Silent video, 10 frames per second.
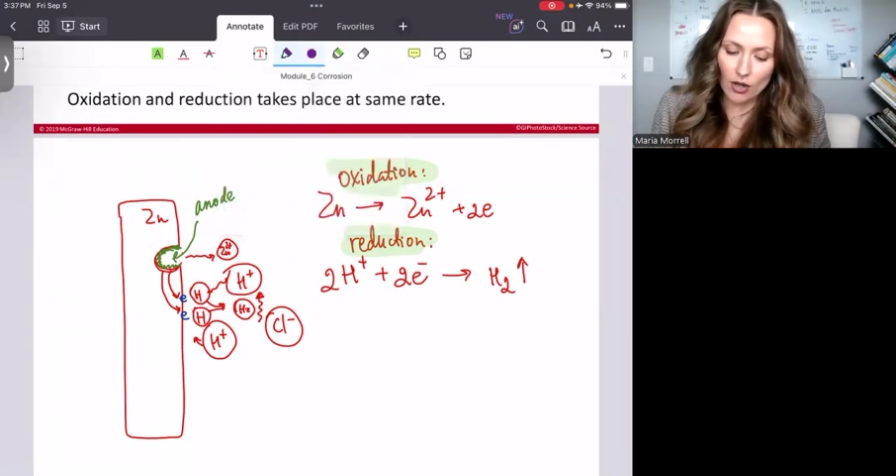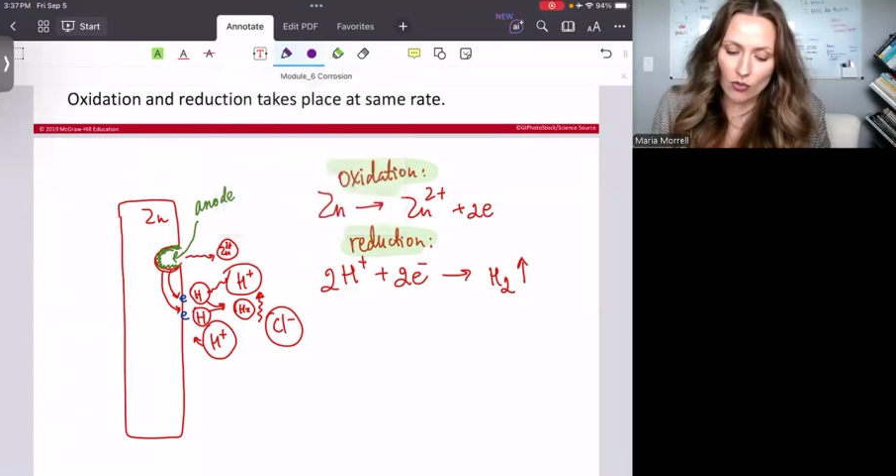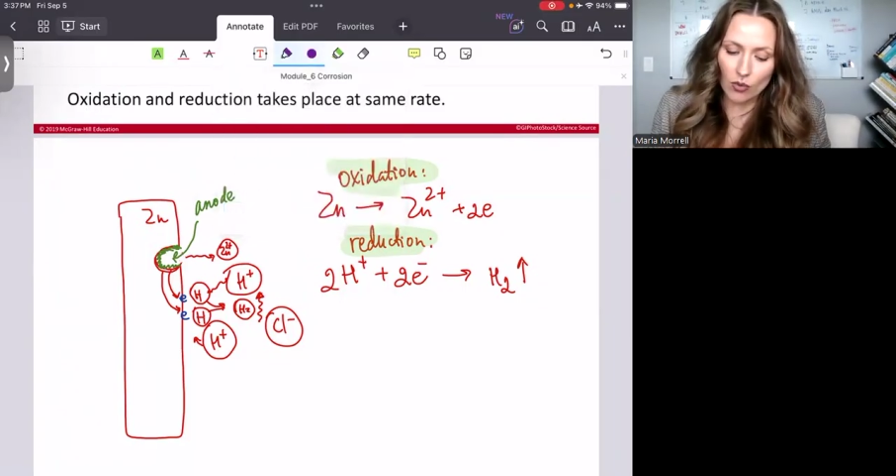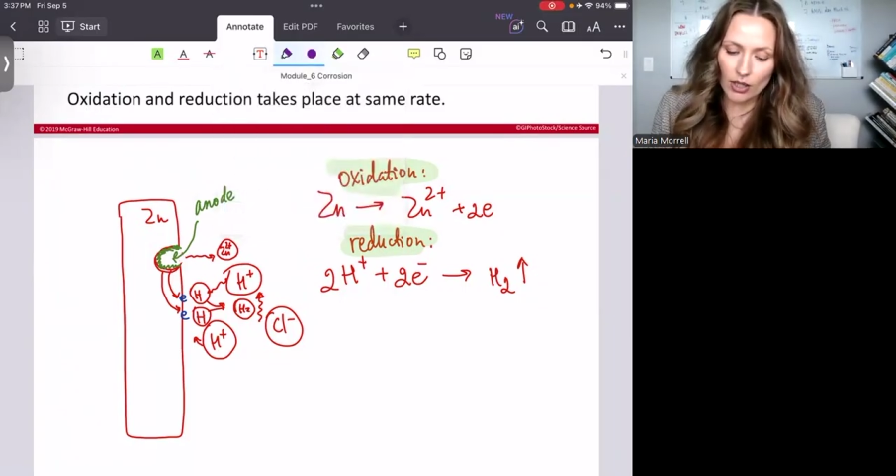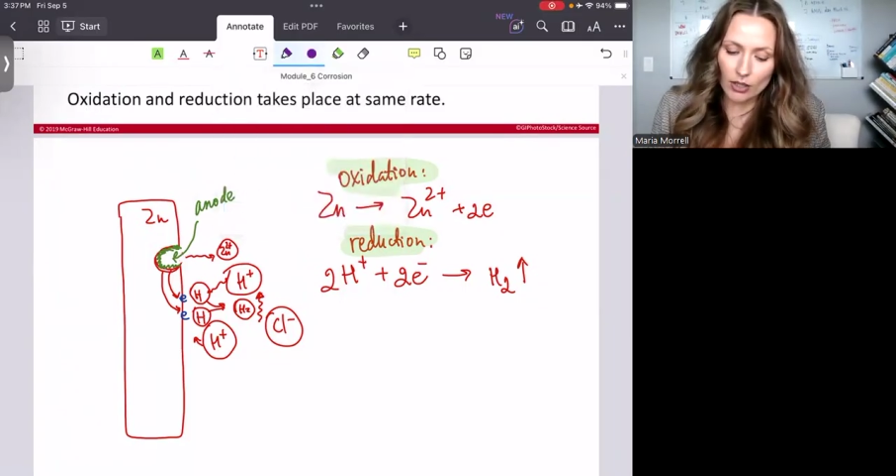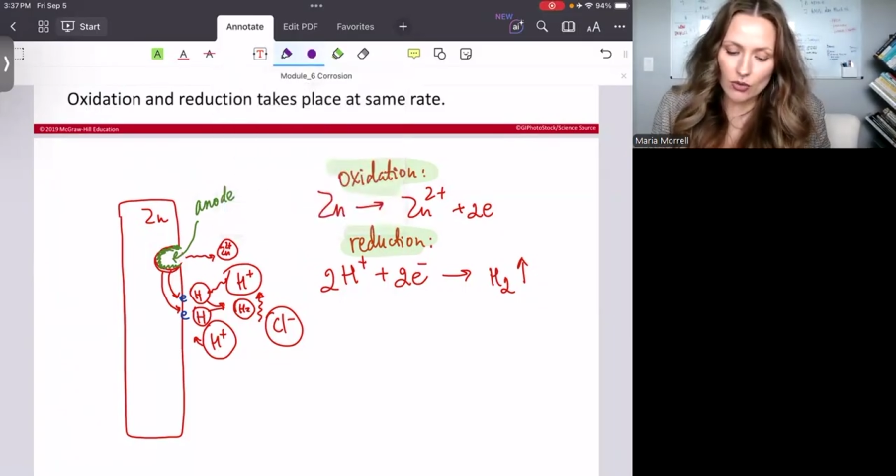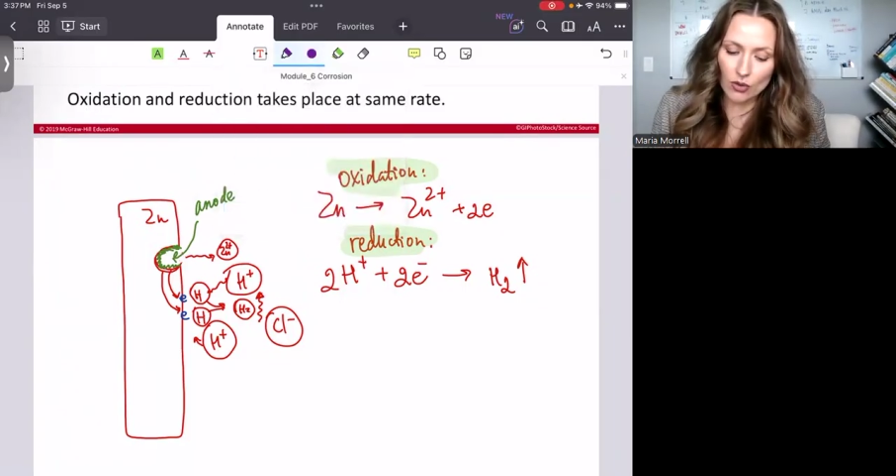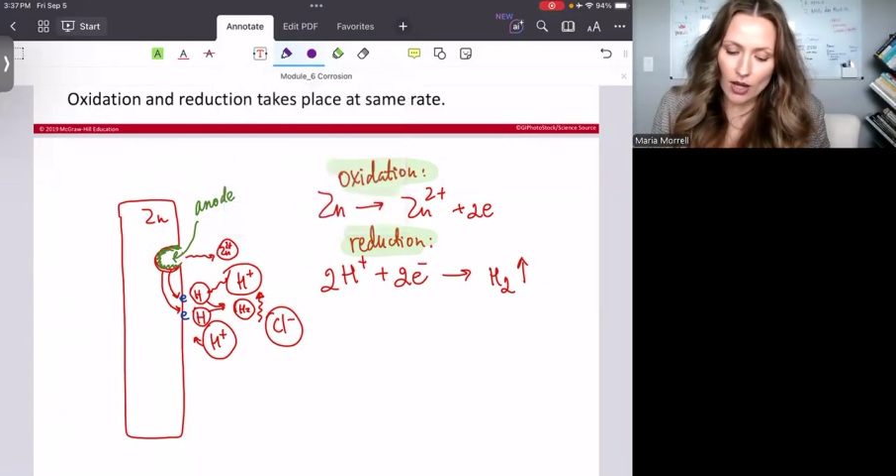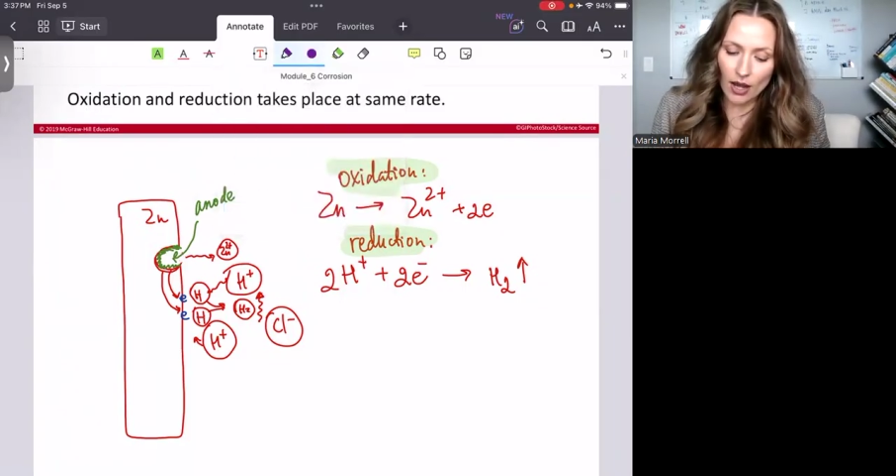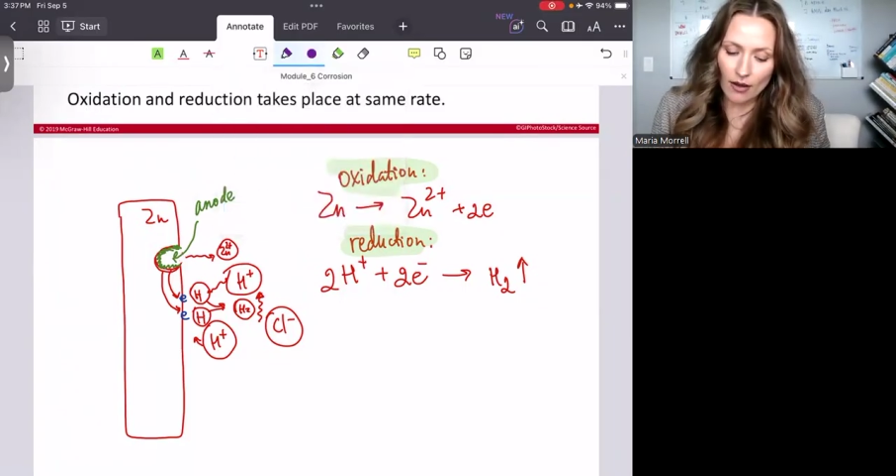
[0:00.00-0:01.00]
where you
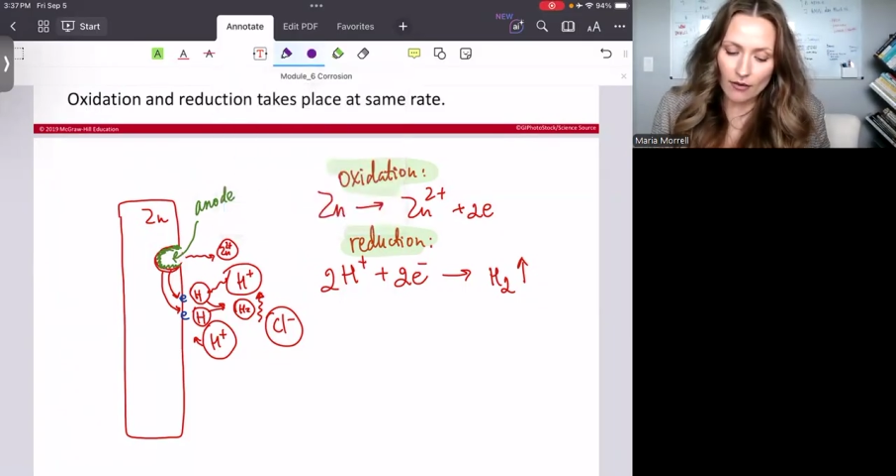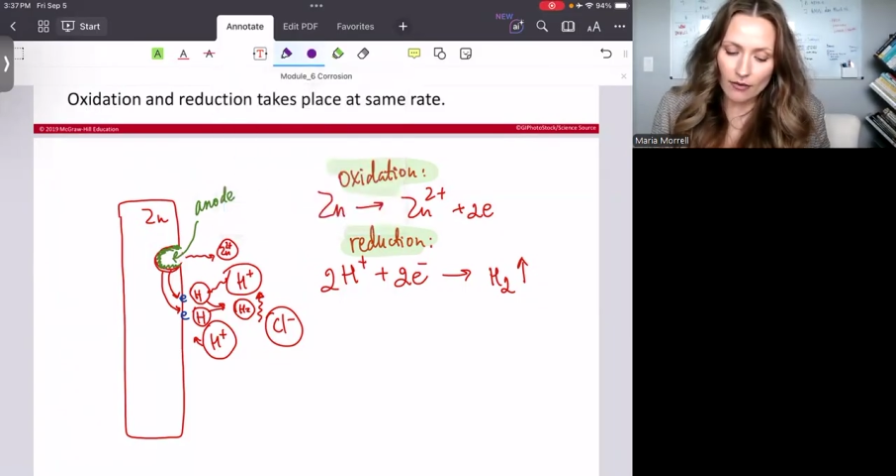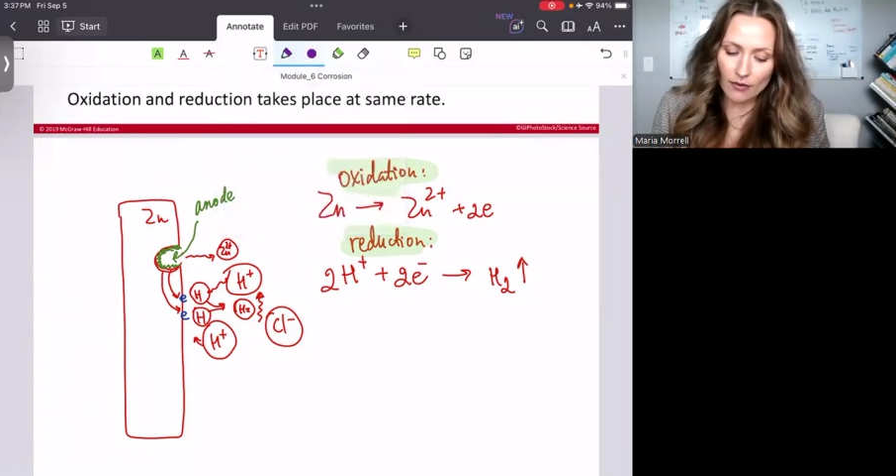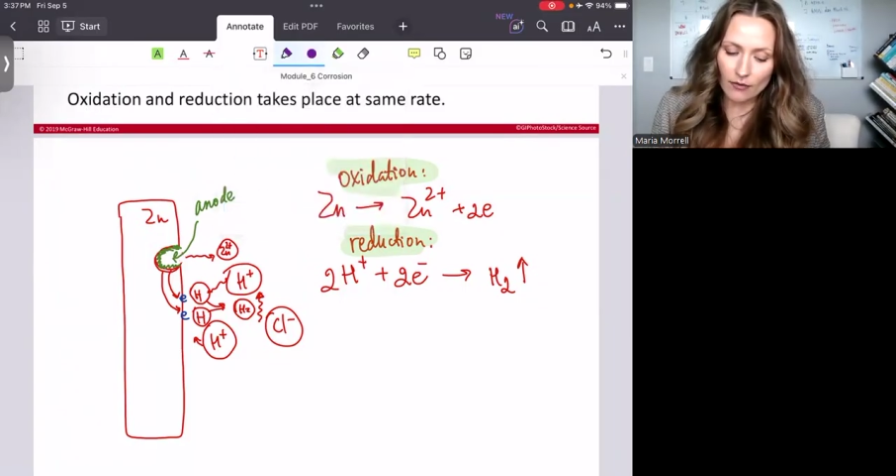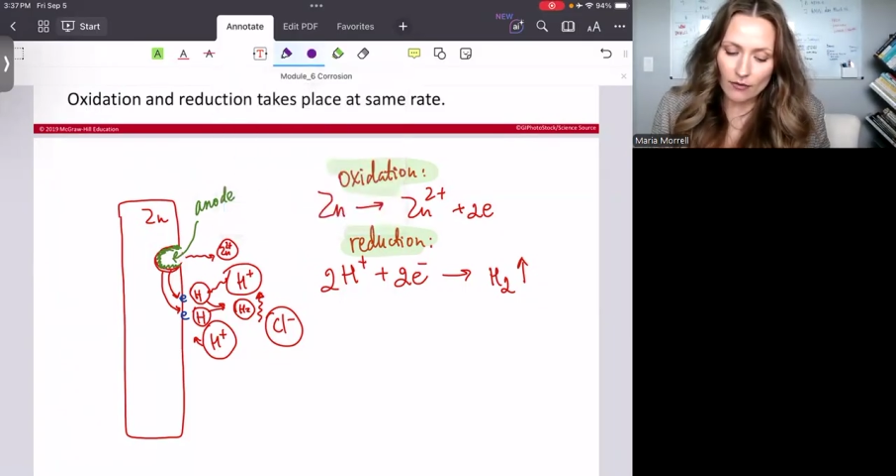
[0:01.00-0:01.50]
have